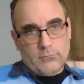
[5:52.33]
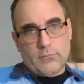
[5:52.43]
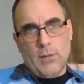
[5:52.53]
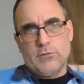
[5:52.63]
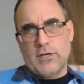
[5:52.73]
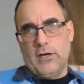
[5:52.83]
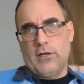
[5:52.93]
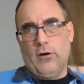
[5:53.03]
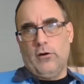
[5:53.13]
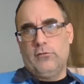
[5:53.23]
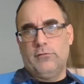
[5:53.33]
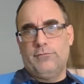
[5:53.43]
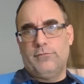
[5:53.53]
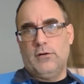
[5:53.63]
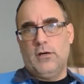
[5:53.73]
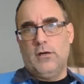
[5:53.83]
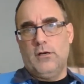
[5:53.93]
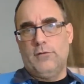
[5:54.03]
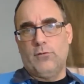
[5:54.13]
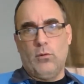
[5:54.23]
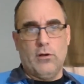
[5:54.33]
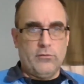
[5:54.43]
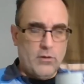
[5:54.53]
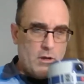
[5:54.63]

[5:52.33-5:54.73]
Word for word: I'm just kind of curious if, uh, if it was.